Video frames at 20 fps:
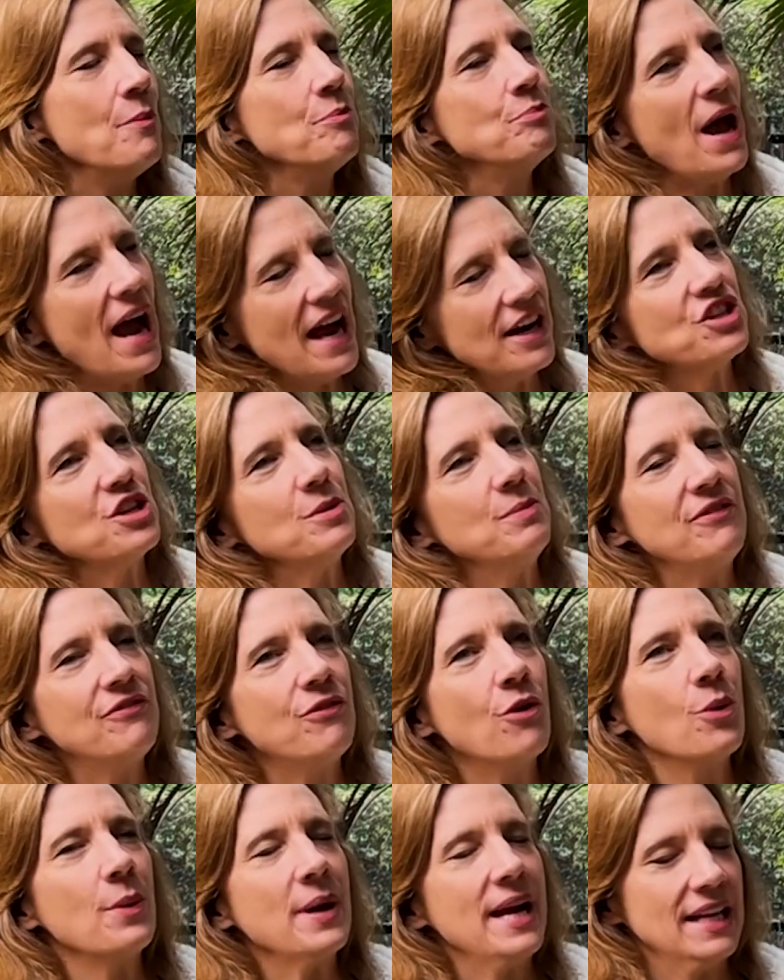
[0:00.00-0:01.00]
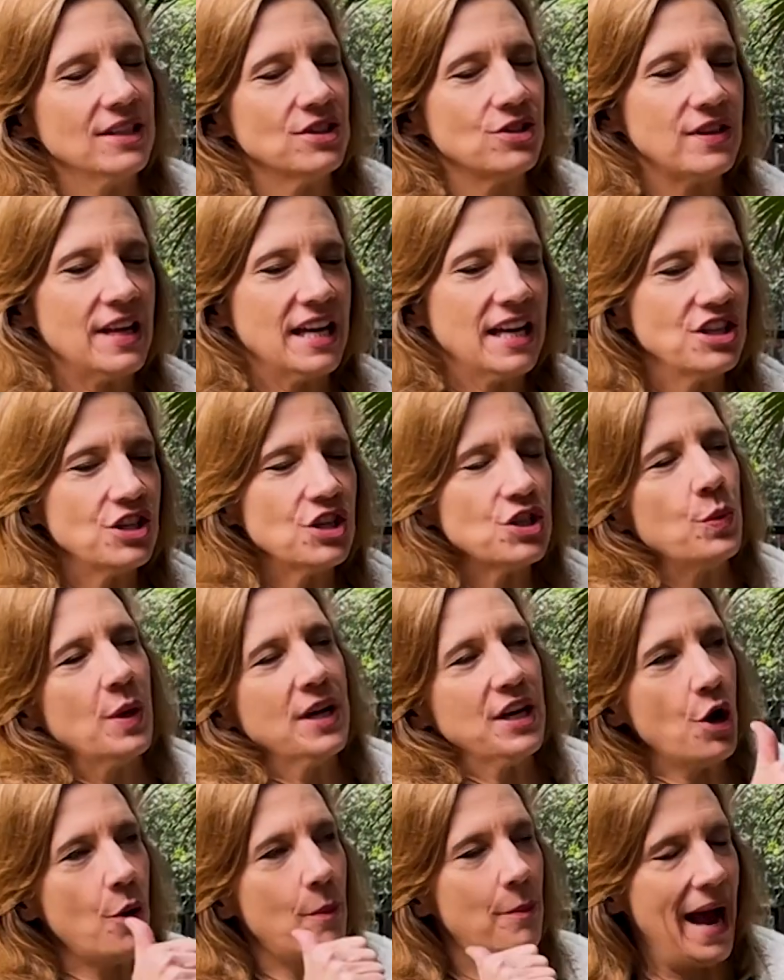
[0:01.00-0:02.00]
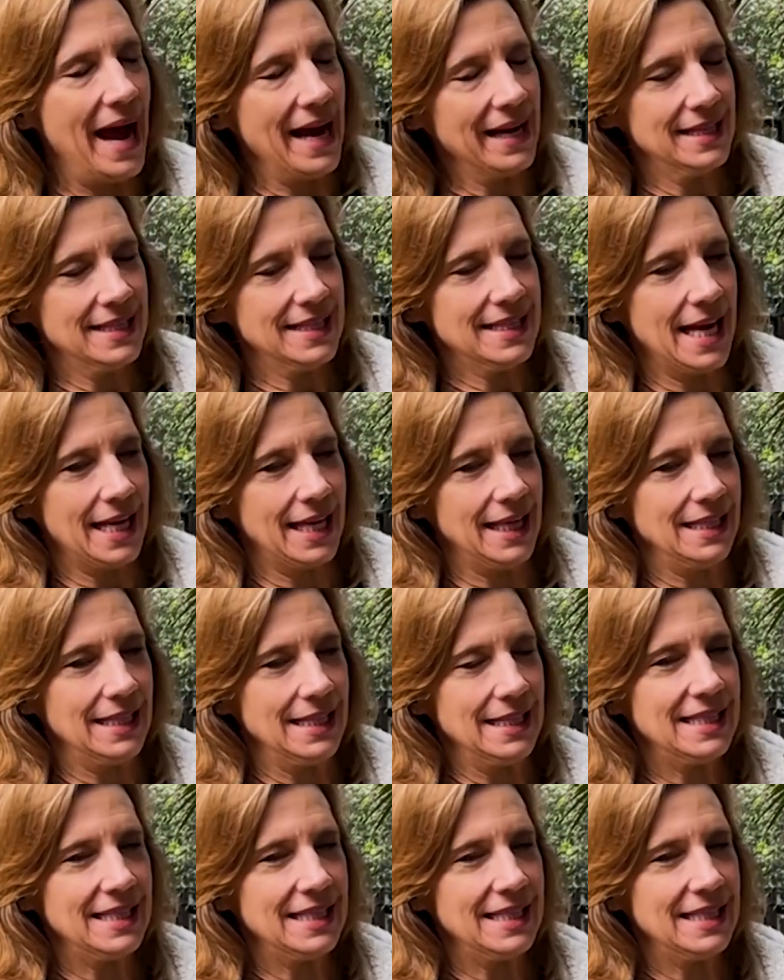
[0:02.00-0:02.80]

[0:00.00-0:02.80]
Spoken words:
Actually, before we answer that, I just want to go back a second and